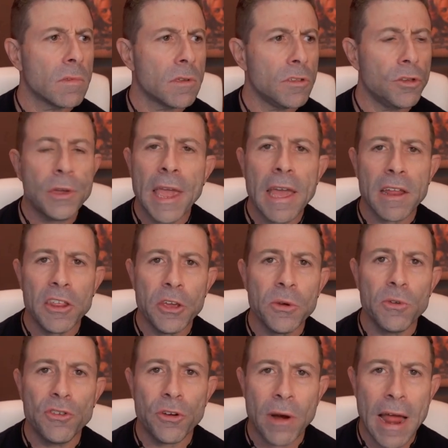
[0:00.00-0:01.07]
You can't
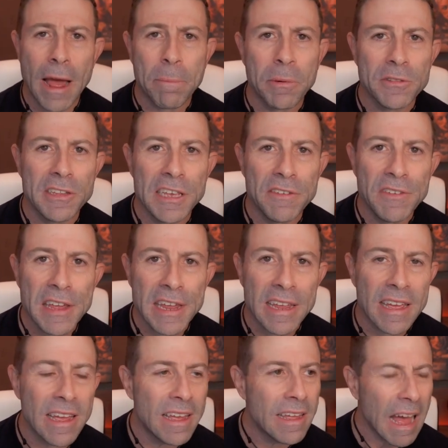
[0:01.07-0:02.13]
use your Apple T
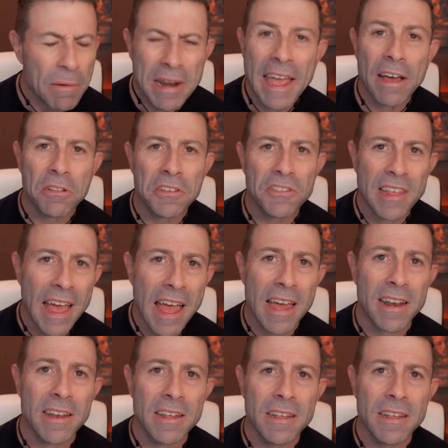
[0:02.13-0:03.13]
V. How in the hell is that?